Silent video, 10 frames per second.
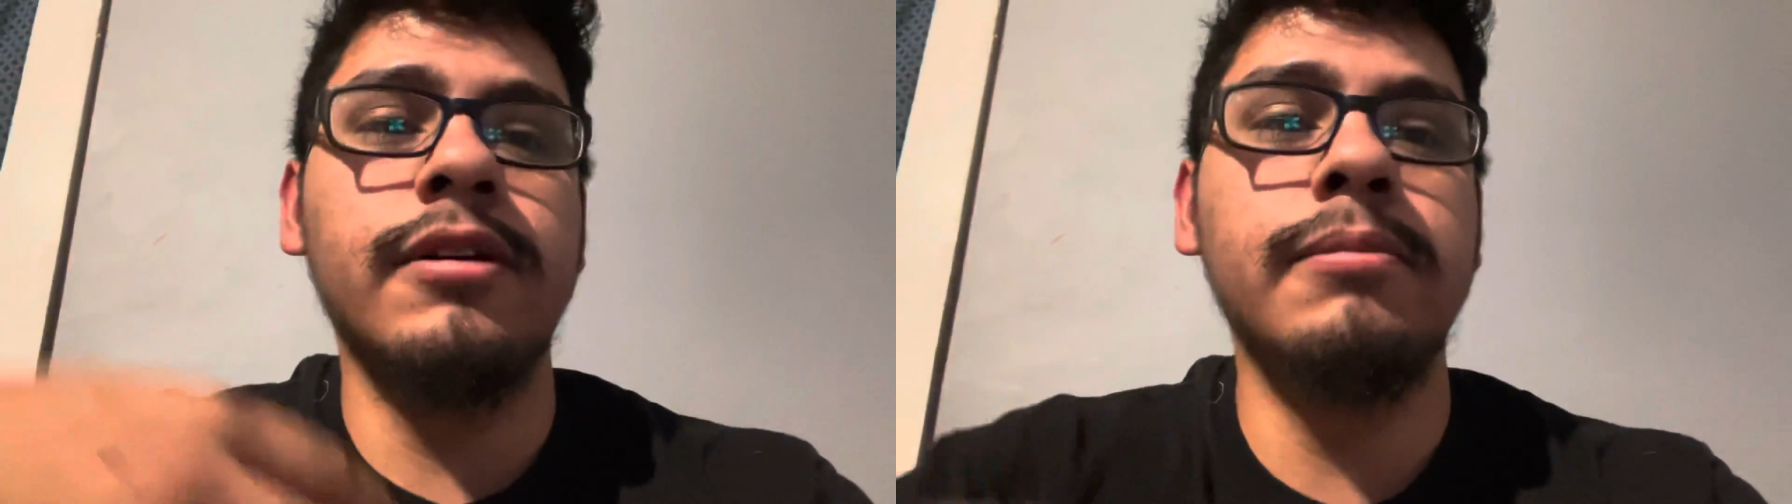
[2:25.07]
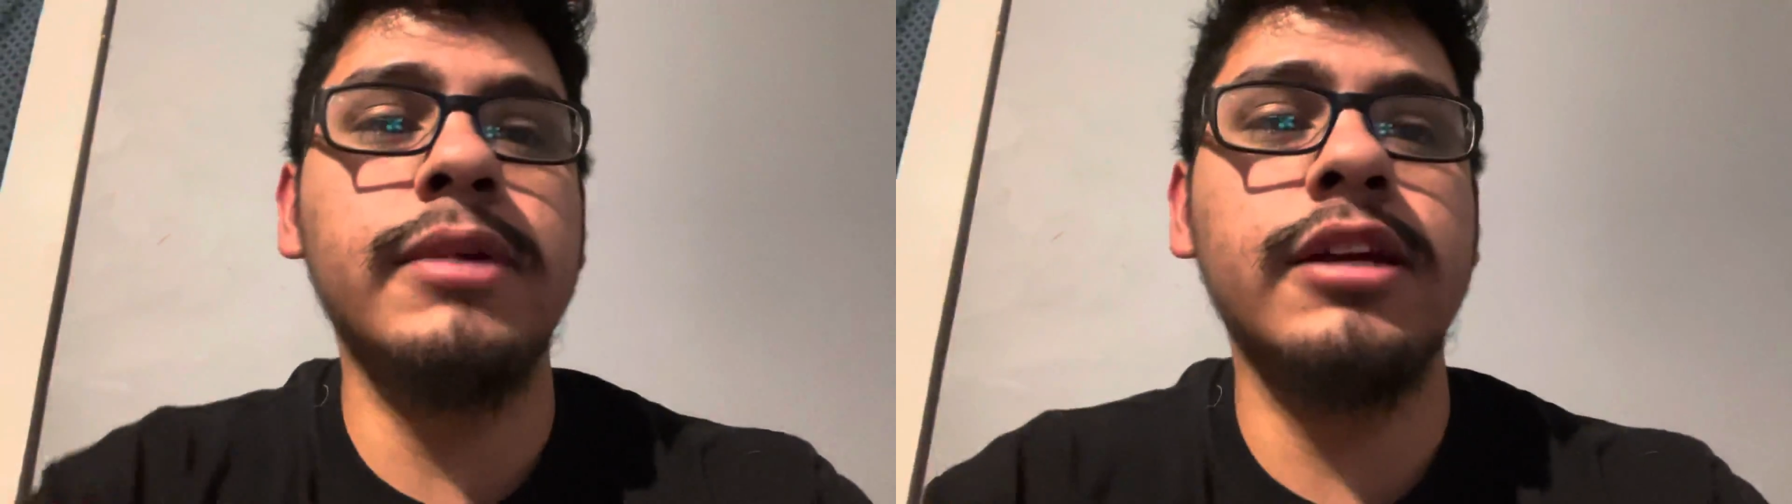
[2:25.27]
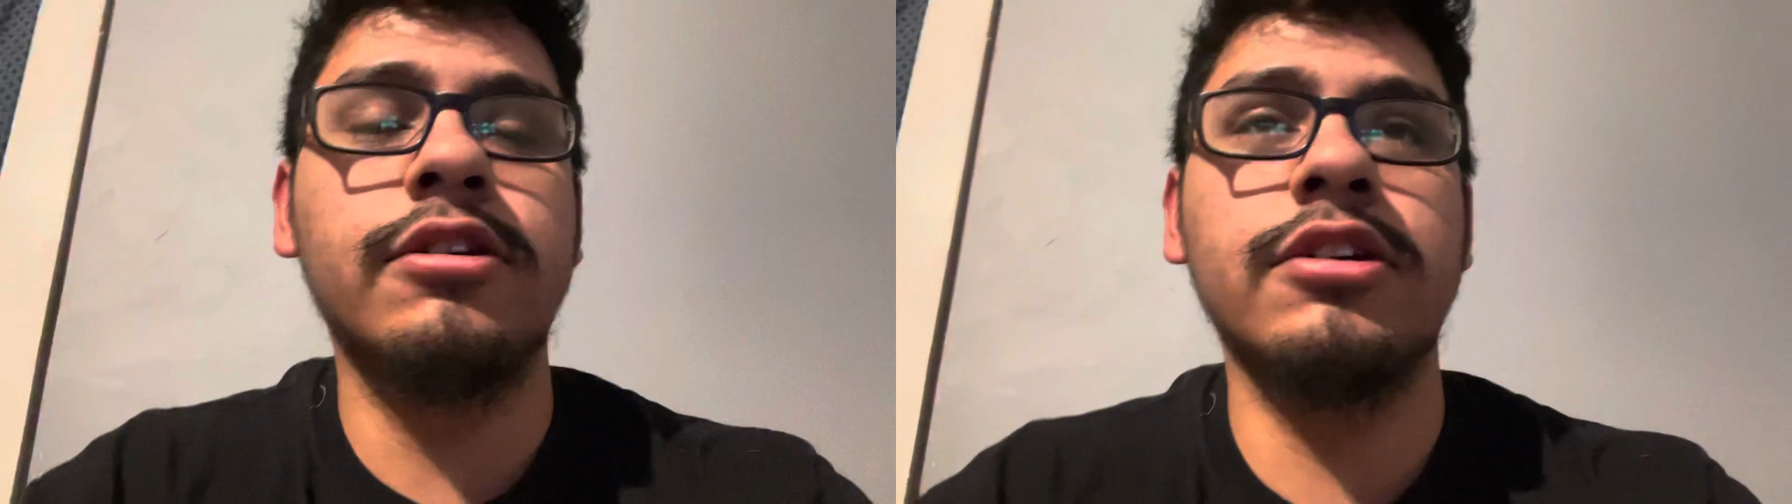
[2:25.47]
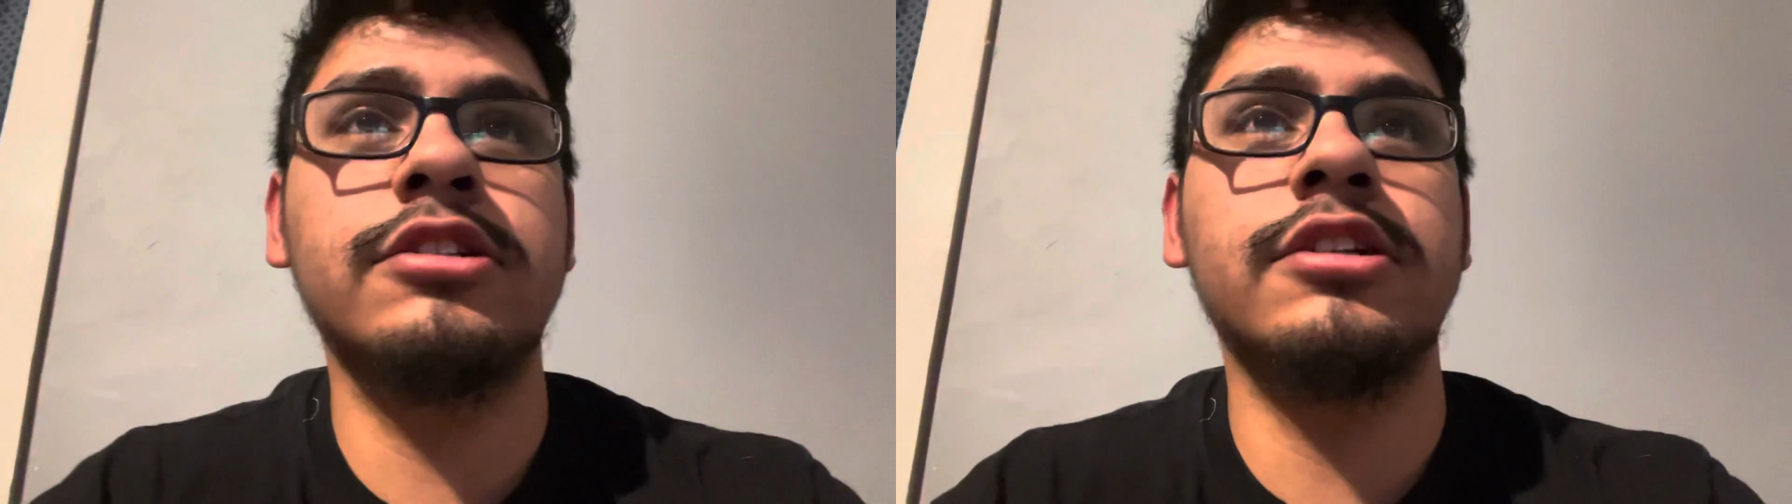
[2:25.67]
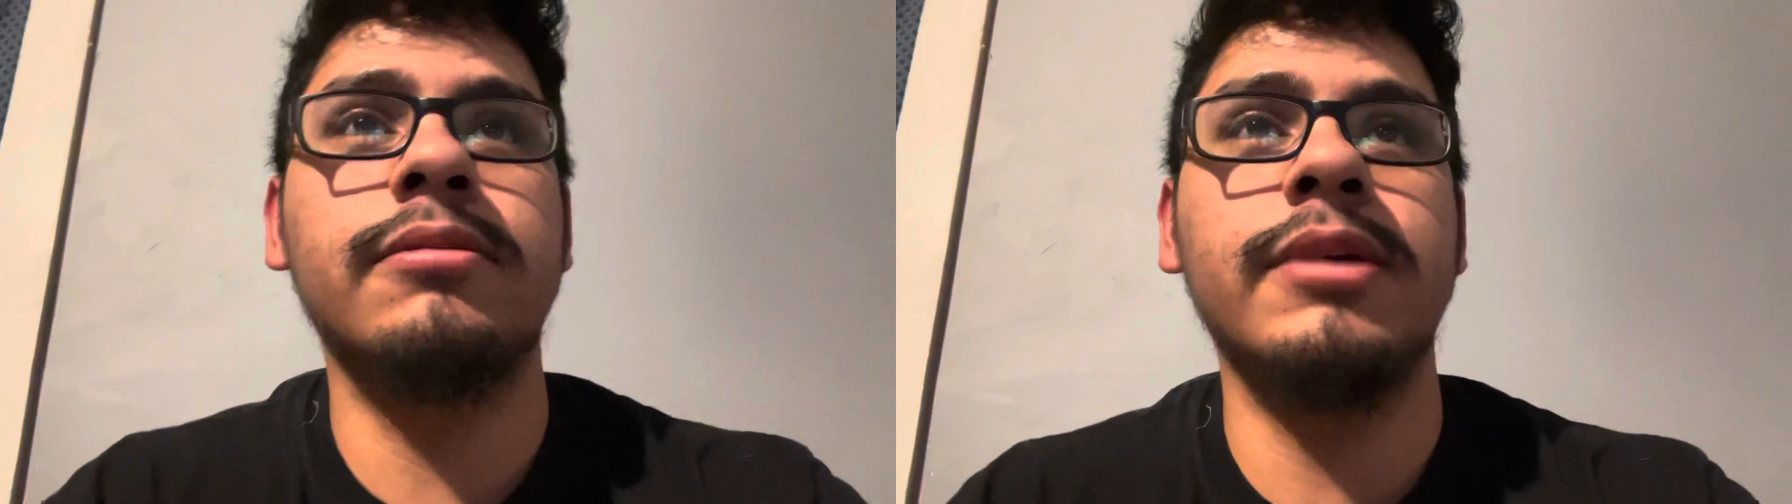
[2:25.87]
me,
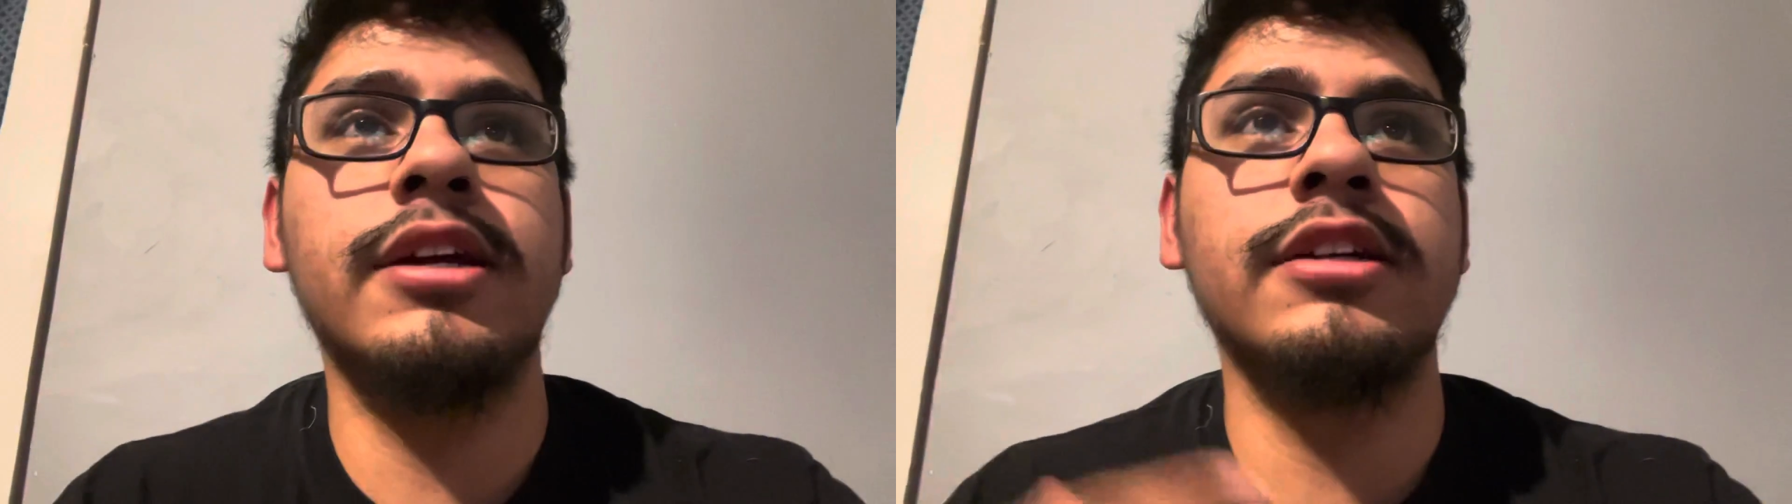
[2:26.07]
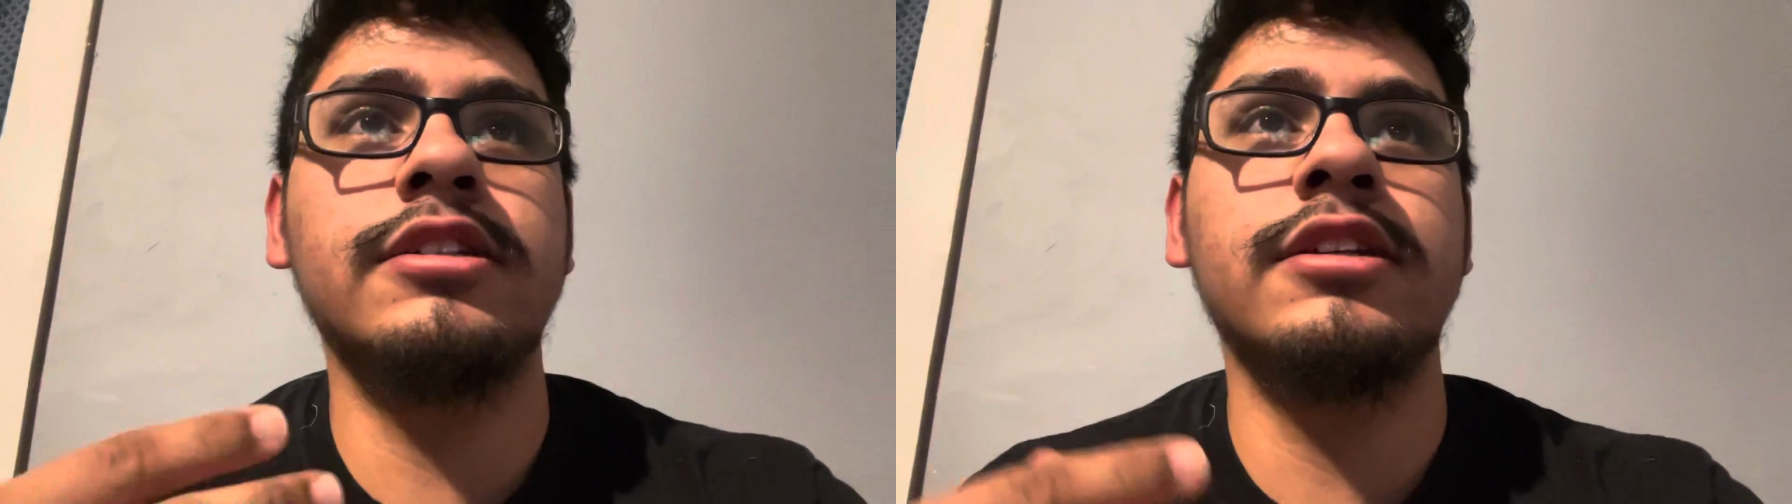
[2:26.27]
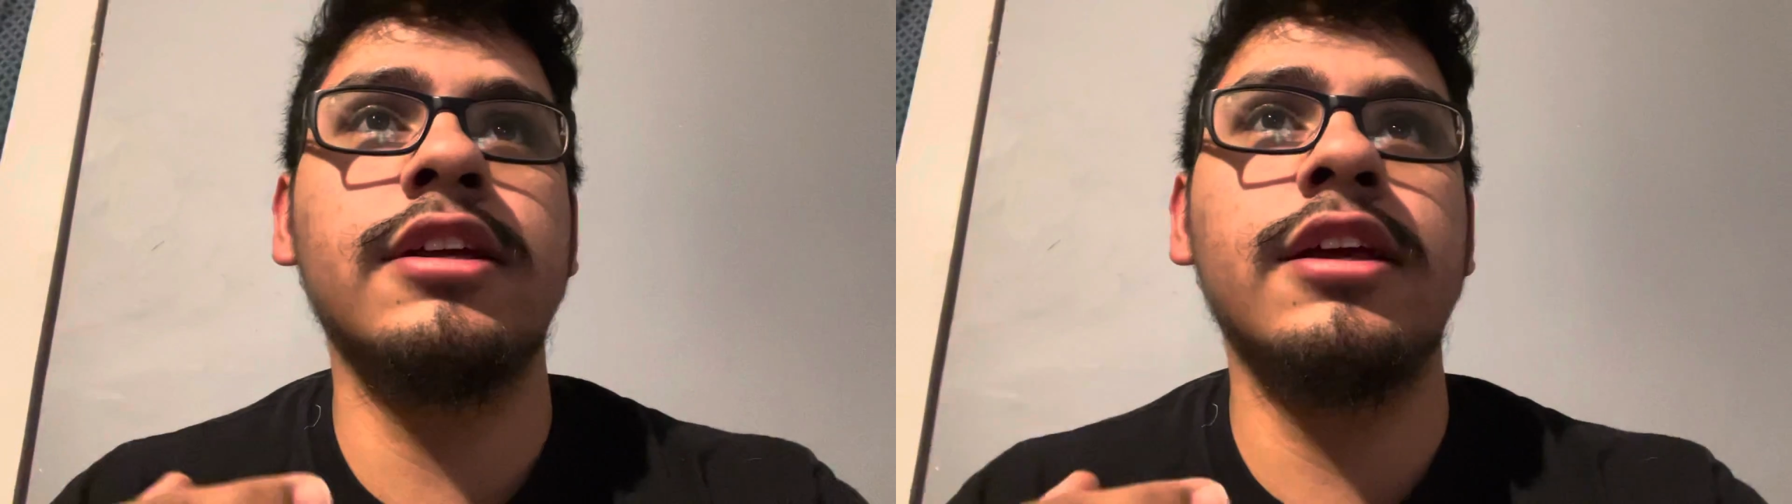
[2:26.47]
Christian, because